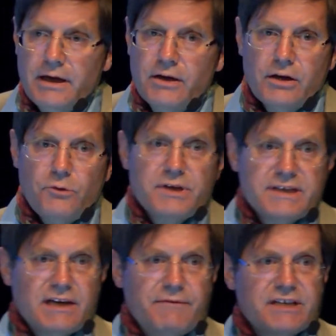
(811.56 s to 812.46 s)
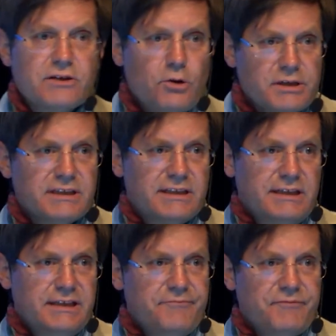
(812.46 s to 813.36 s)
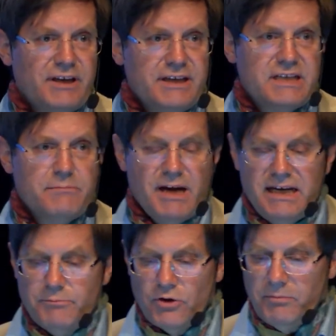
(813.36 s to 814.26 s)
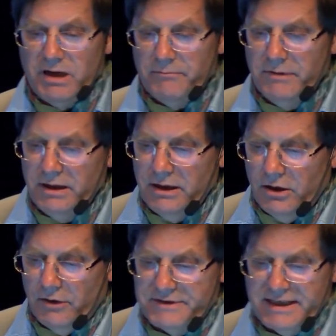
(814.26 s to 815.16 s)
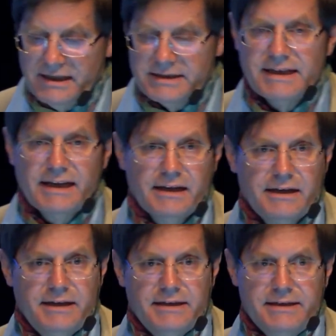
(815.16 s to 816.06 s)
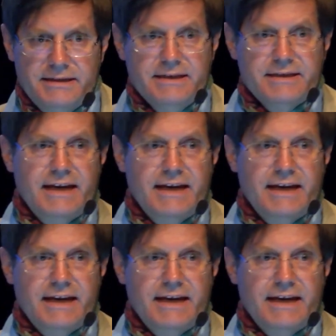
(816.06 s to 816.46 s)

You know, the viscosity is the main problem of sickle cell disease.